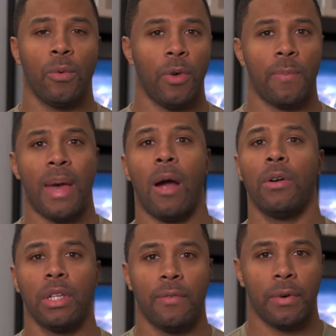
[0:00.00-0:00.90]
with power
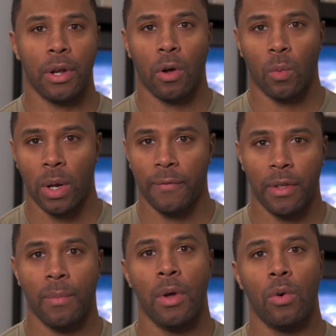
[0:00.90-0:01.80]
delivery on one of
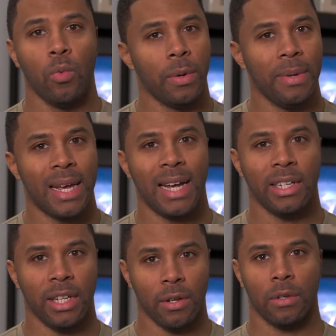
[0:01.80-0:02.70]
them would be
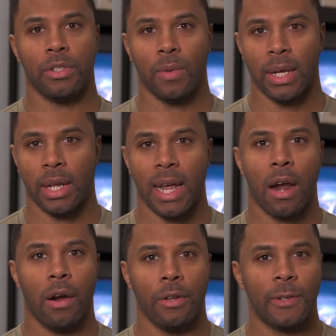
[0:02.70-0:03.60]
ideal. So I could
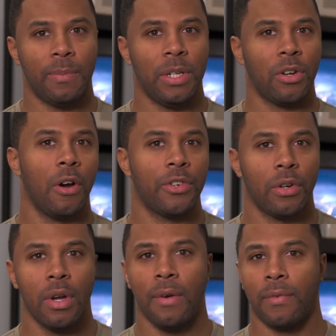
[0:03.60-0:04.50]
carry a U S B
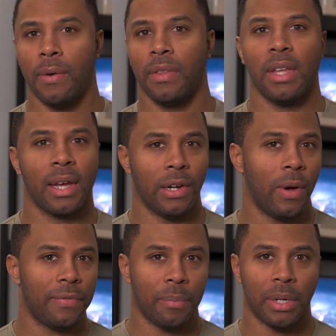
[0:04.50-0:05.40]
charger for everything. I don't
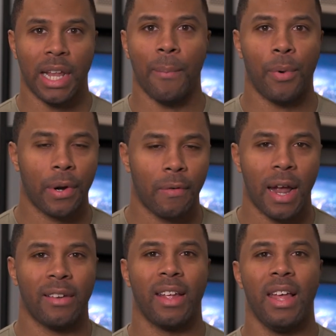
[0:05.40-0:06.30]
have to bring that brick
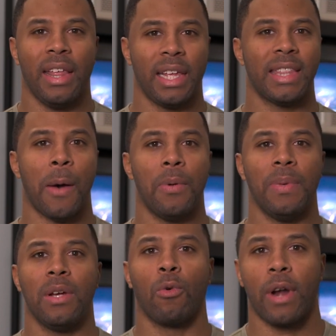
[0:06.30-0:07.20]
around. I think that would
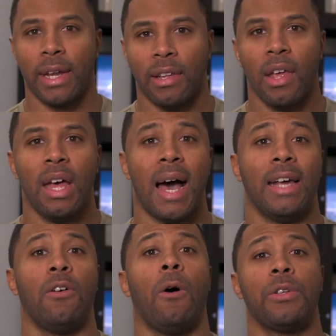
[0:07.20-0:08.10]
be great.
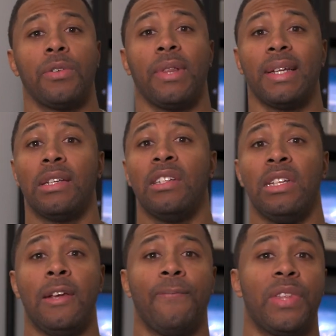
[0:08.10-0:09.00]
I'd also like to
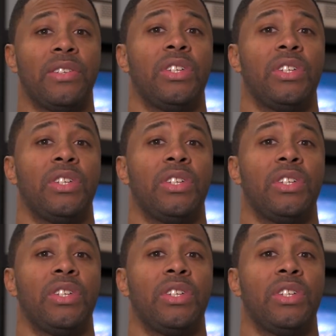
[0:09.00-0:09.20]
see a